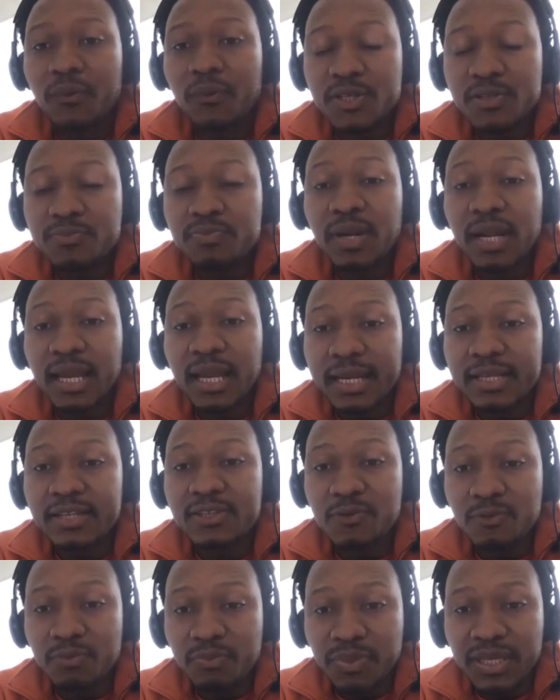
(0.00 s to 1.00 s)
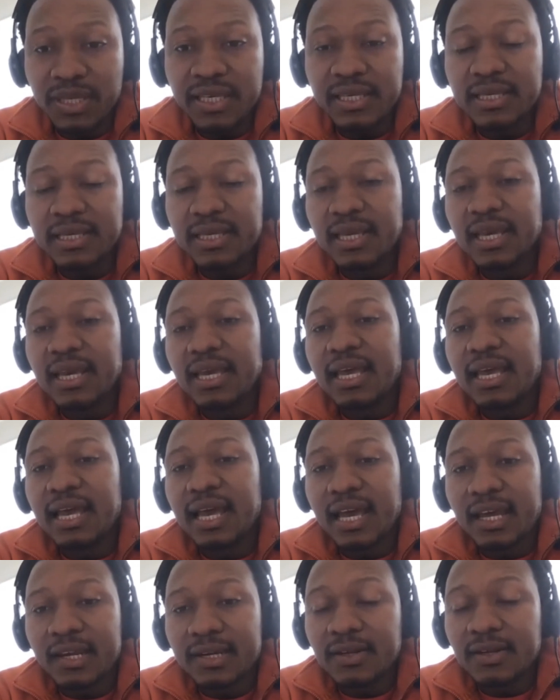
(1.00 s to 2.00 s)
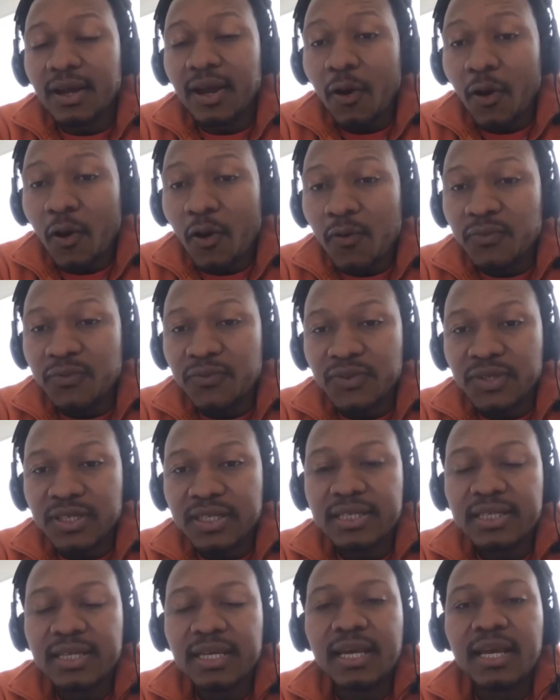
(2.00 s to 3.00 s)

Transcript: was planning to be, and hopefully